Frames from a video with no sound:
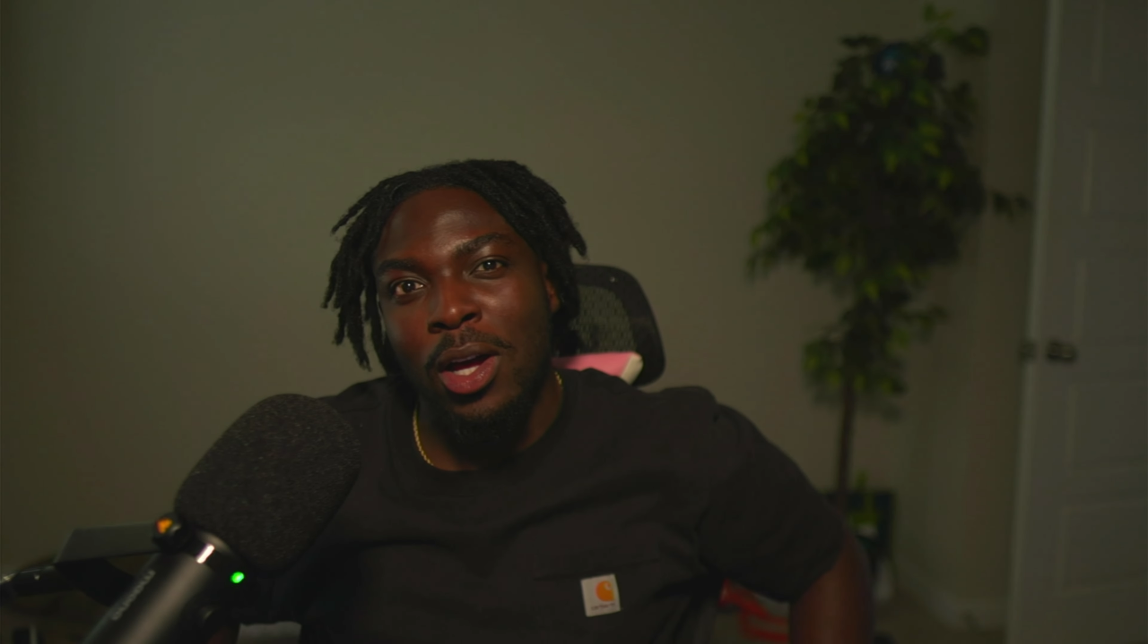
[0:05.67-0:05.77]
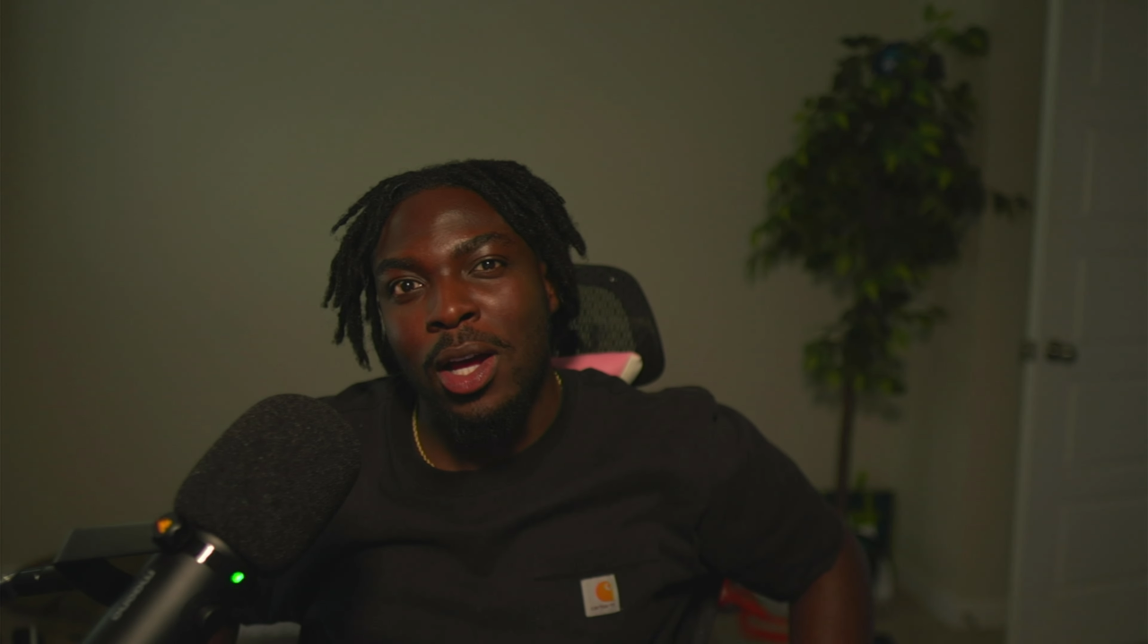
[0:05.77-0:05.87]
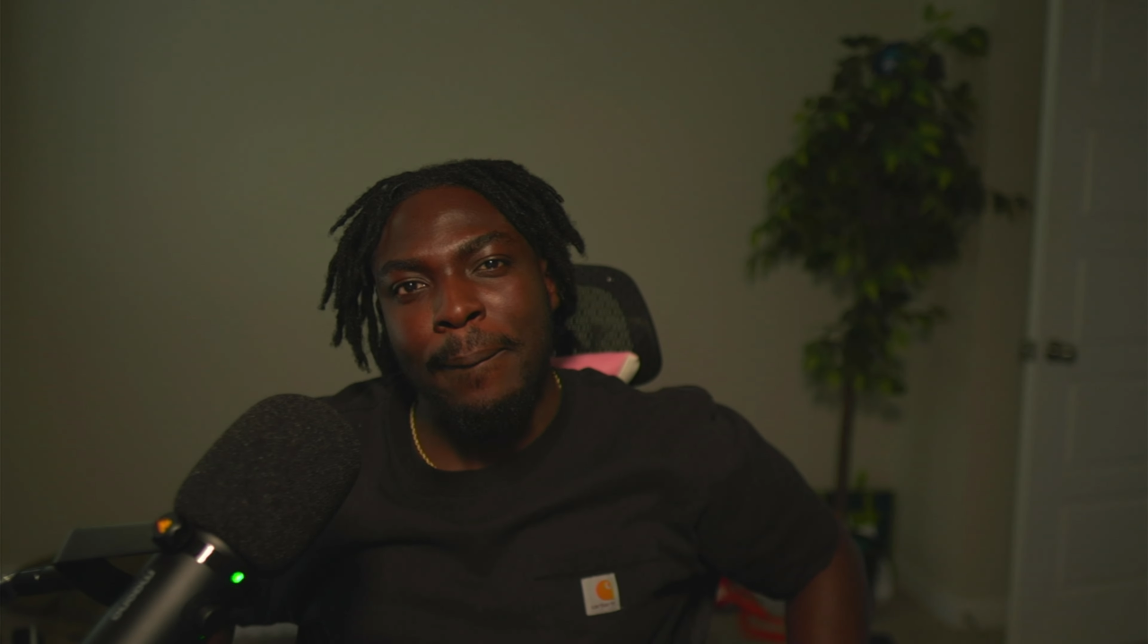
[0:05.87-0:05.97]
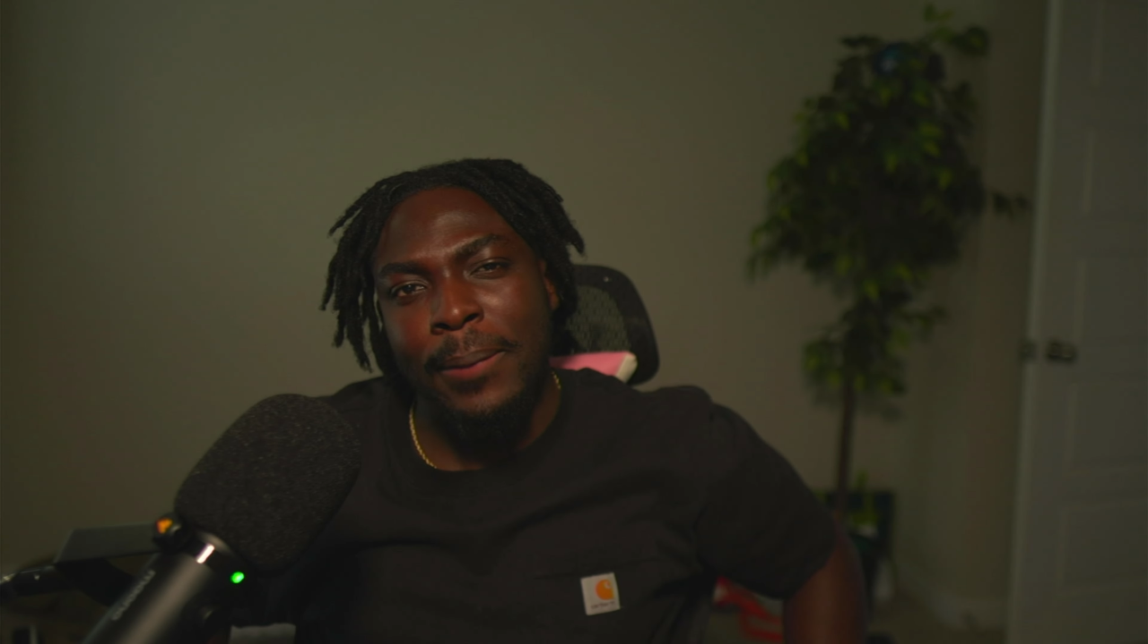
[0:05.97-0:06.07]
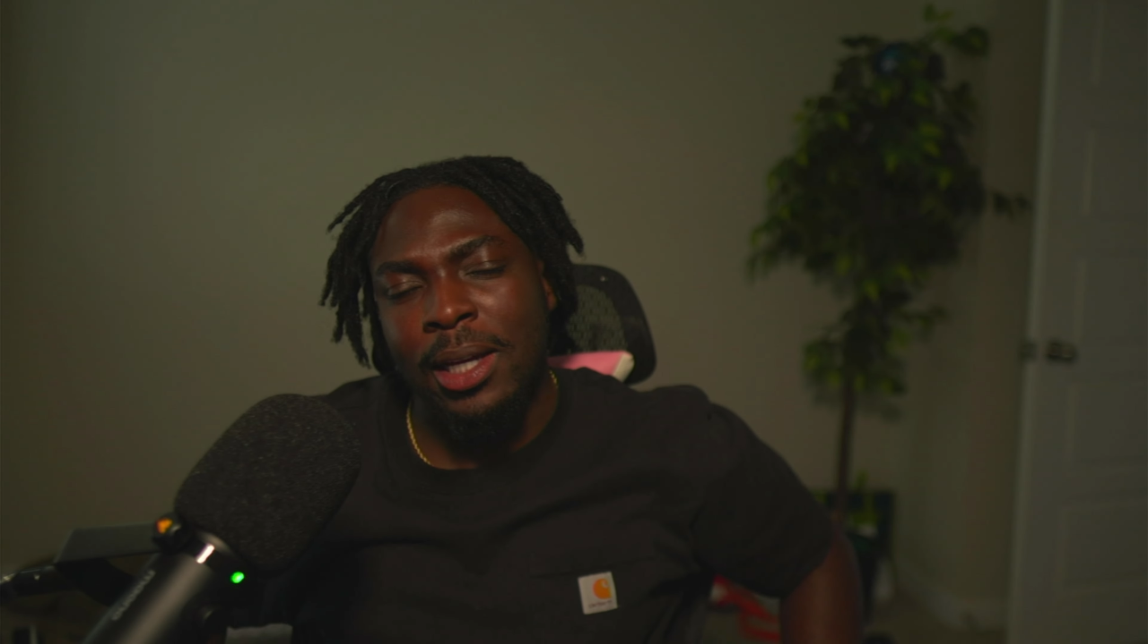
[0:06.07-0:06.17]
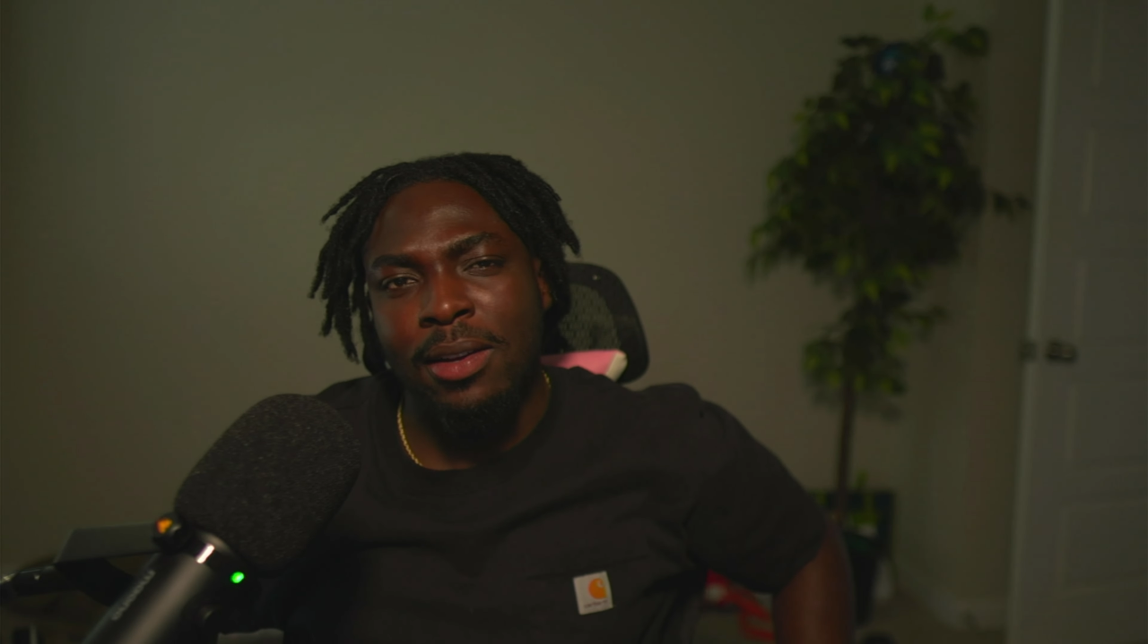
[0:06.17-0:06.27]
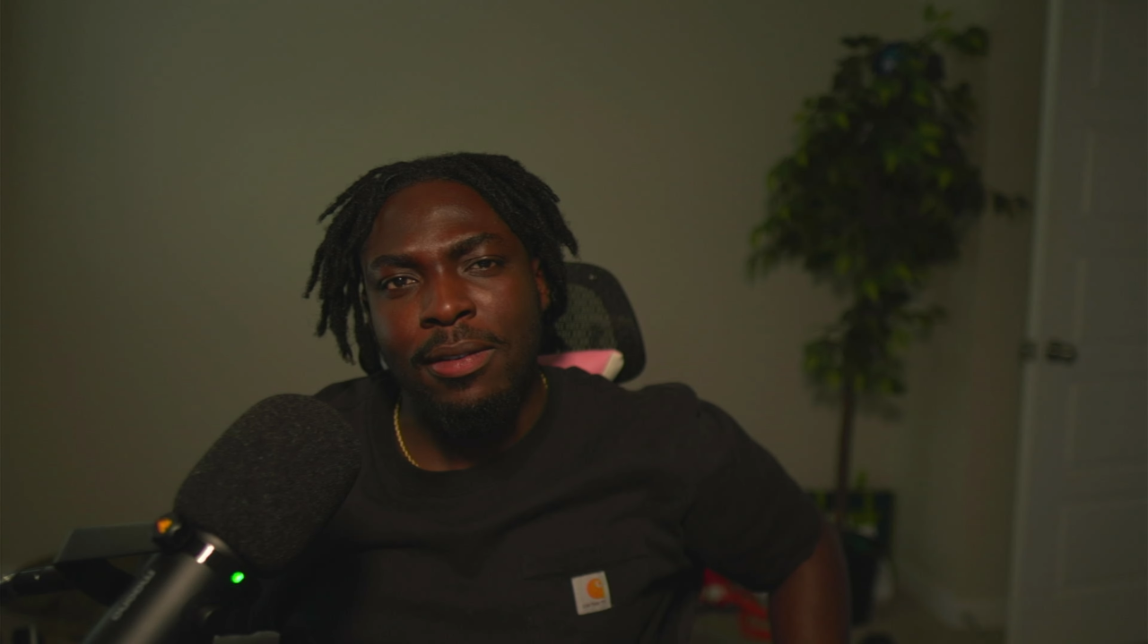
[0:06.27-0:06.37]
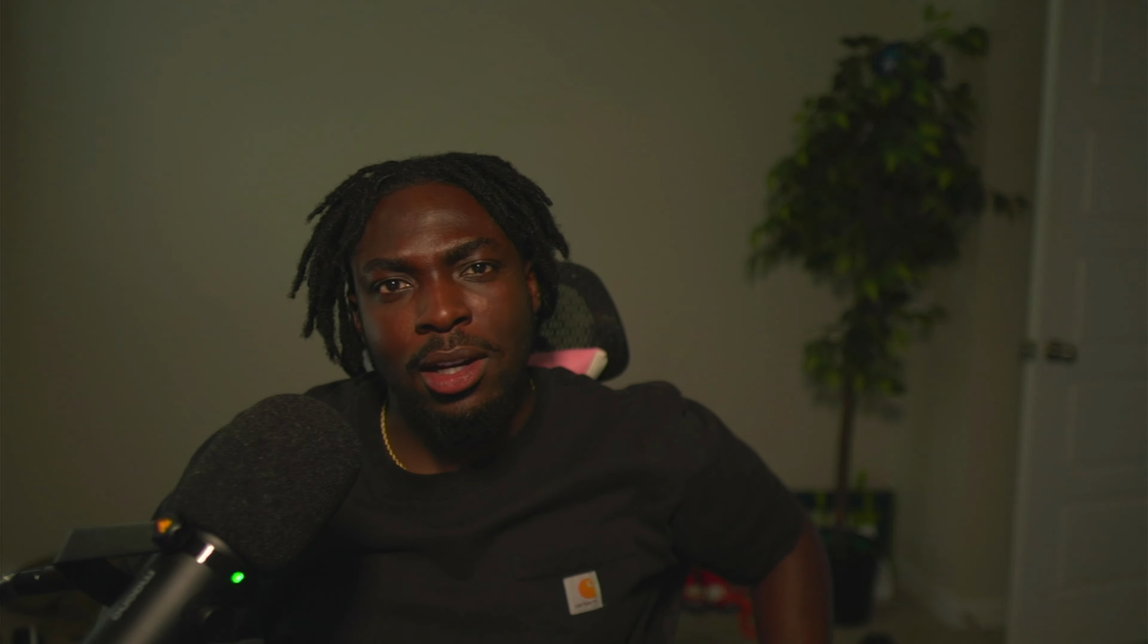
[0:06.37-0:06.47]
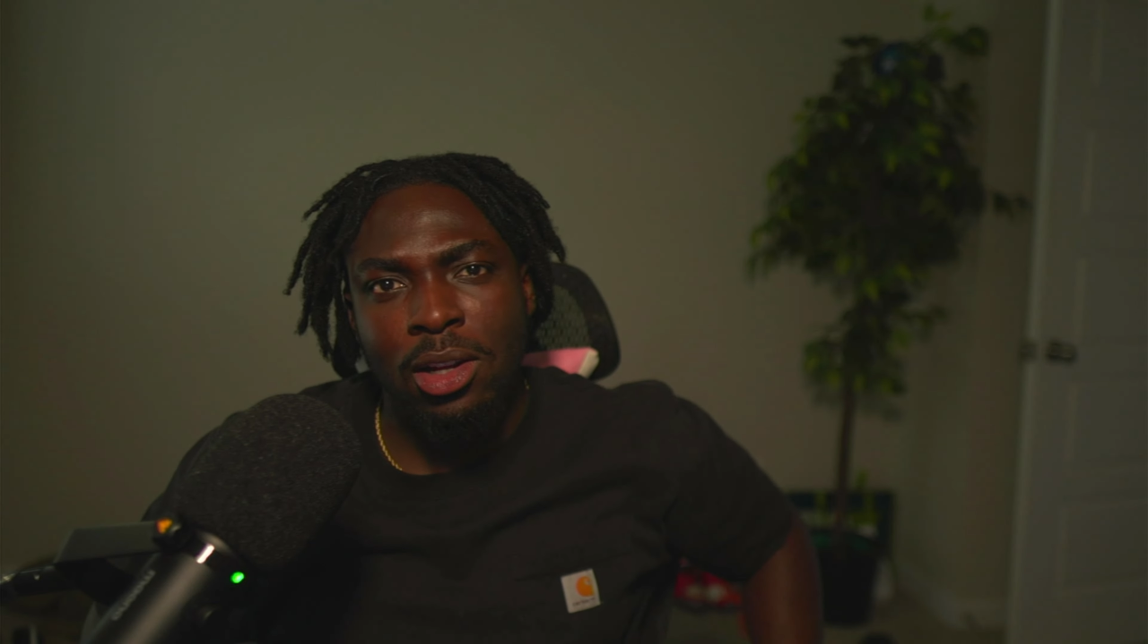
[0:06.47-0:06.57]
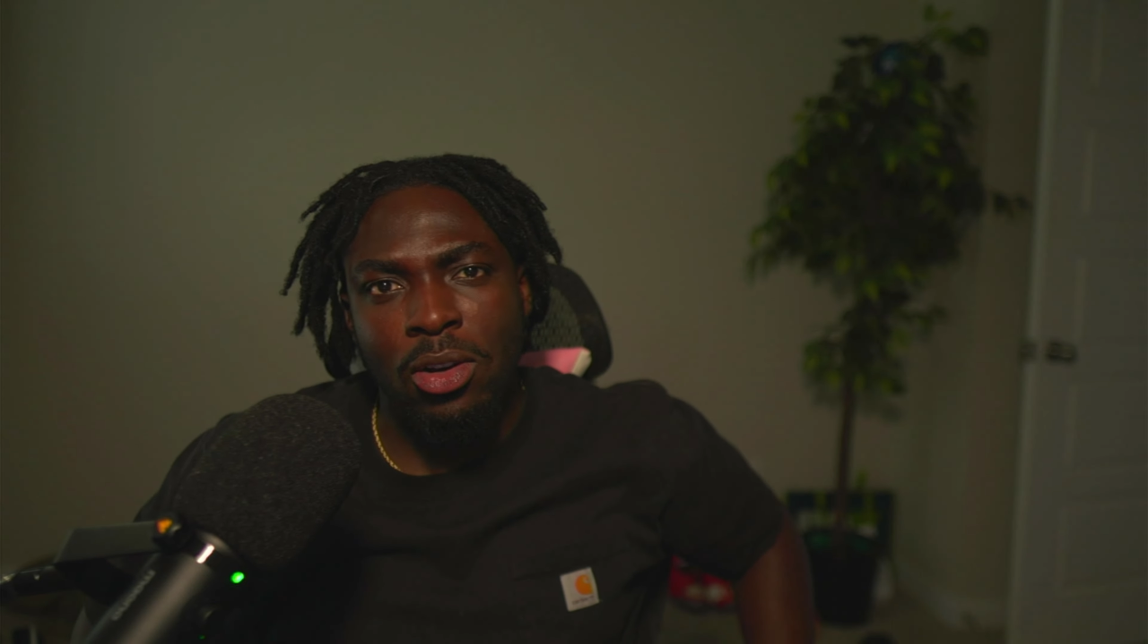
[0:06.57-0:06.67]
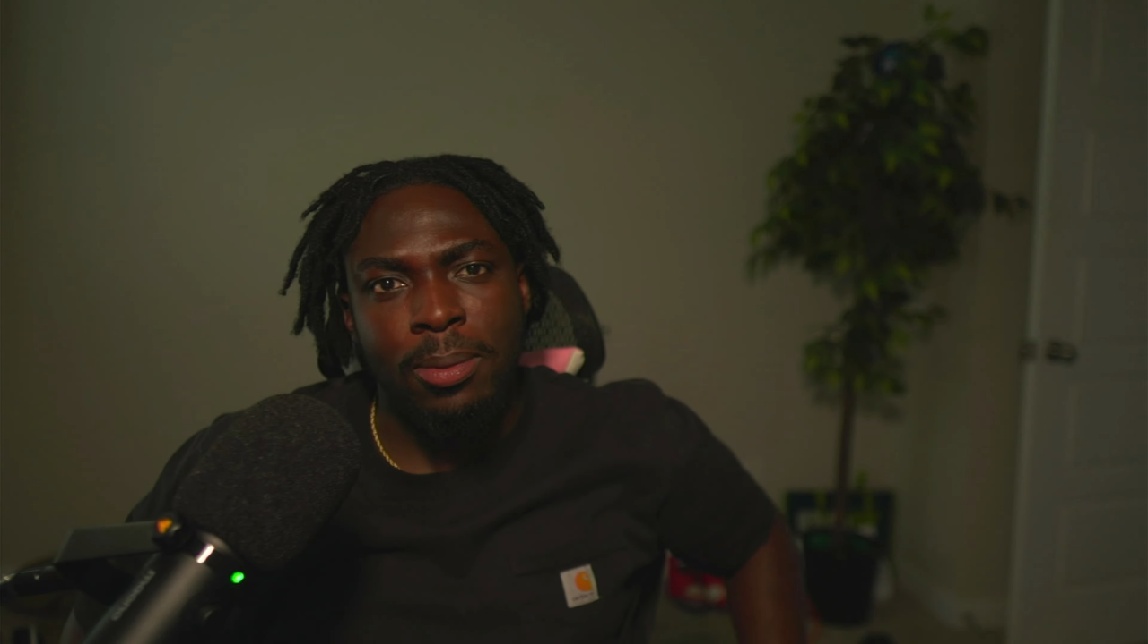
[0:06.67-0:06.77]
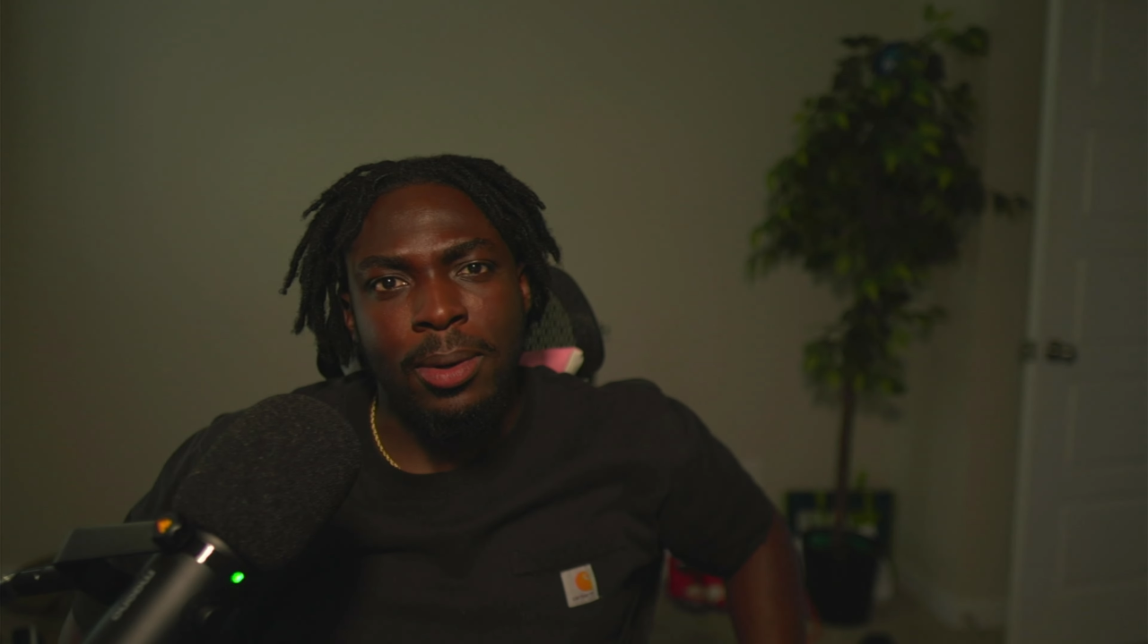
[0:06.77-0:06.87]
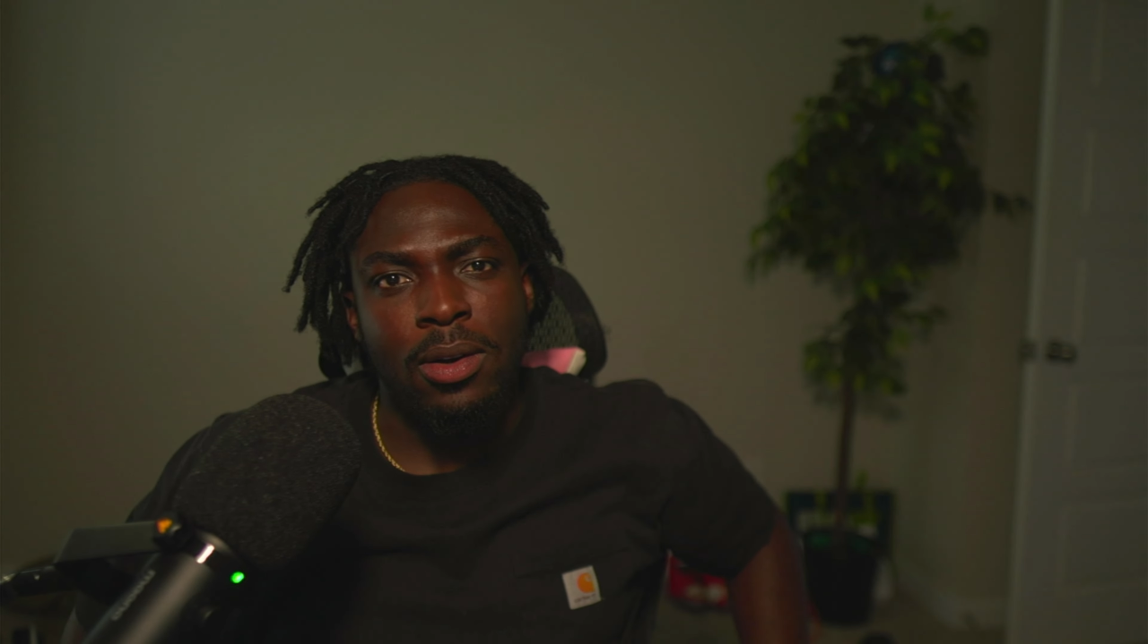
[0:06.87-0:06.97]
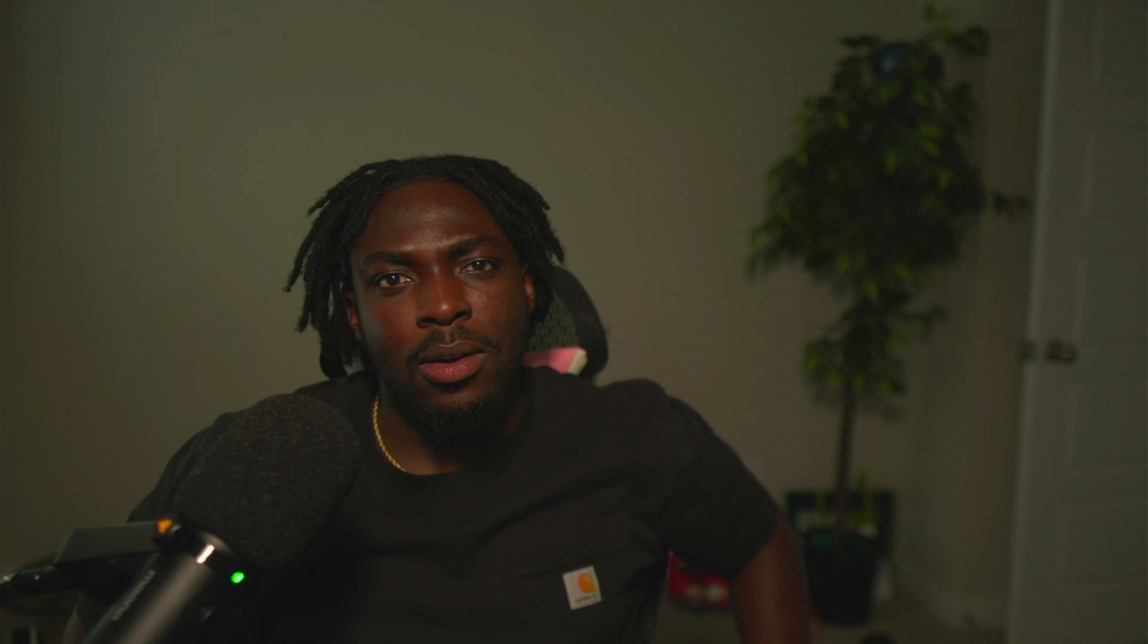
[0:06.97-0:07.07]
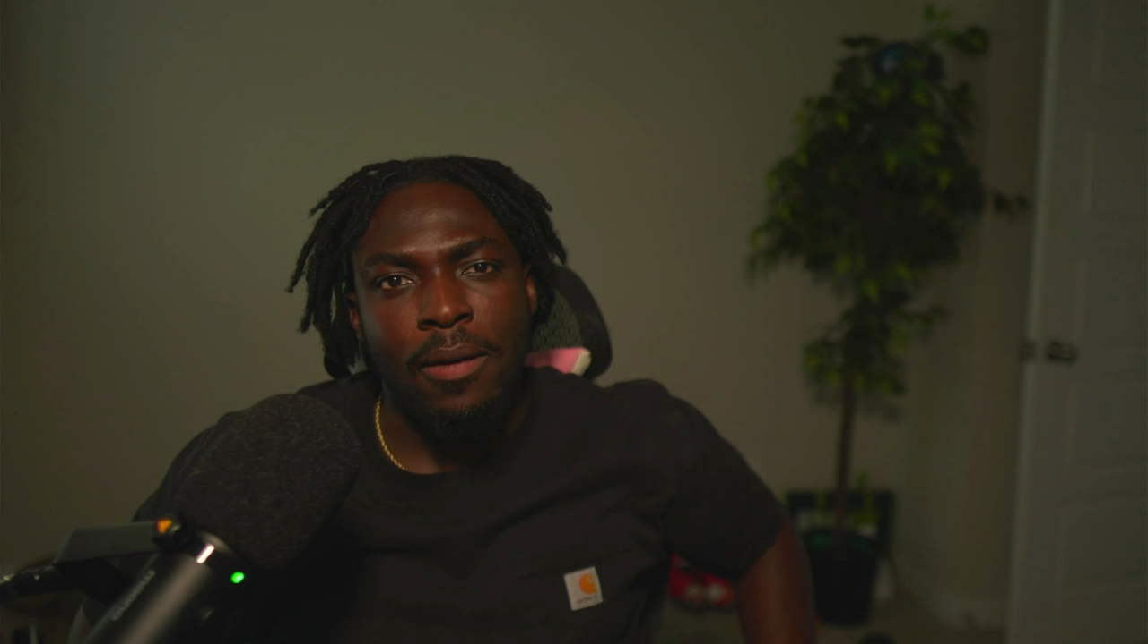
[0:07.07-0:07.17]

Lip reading: I'm making a video about,